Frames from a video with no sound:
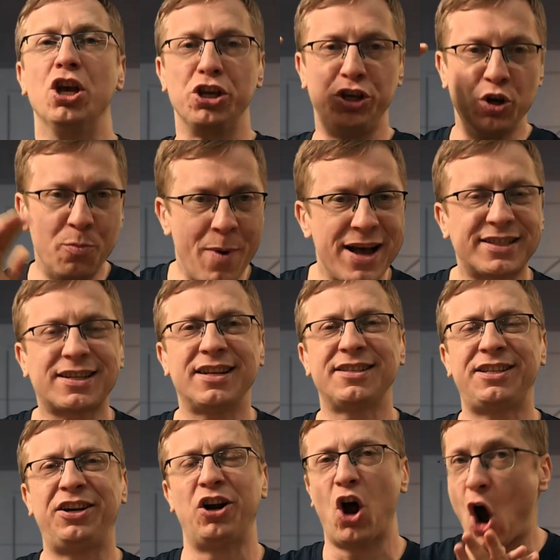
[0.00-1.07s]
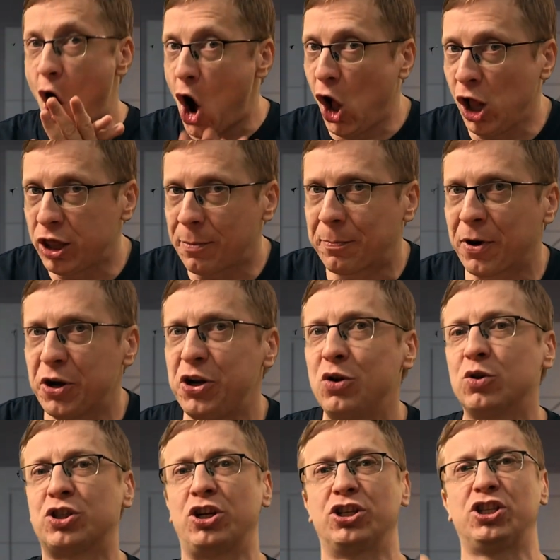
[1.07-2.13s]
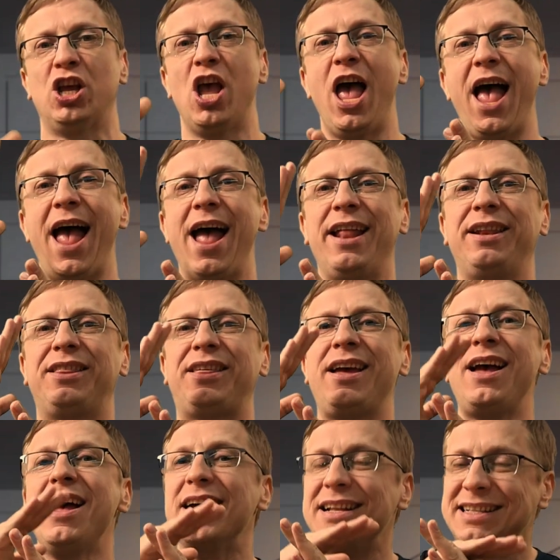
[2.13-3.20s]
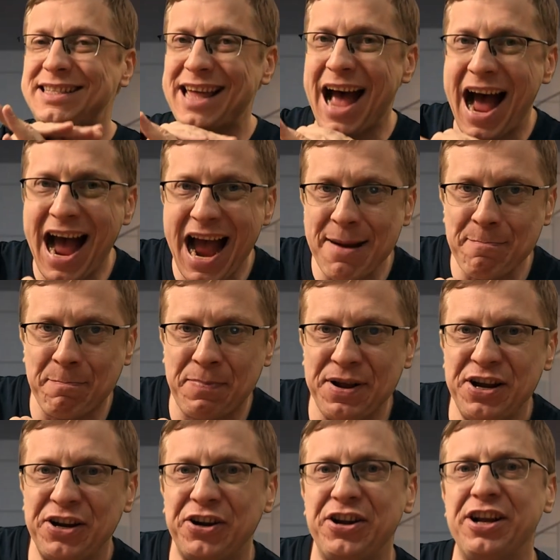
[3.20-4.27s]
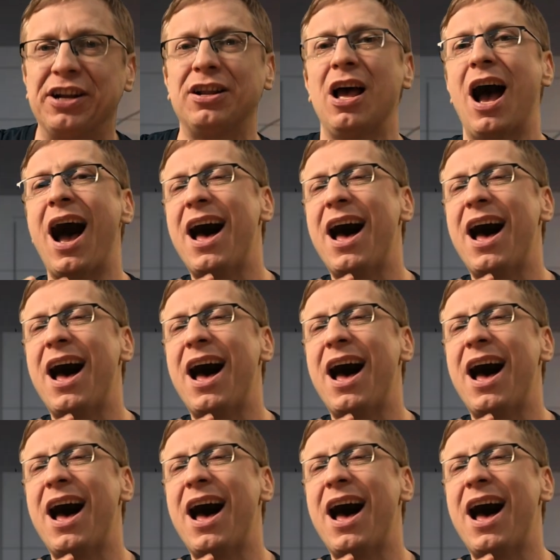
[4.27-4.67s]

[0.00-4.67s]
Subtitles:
You must consider all the producers and the time period.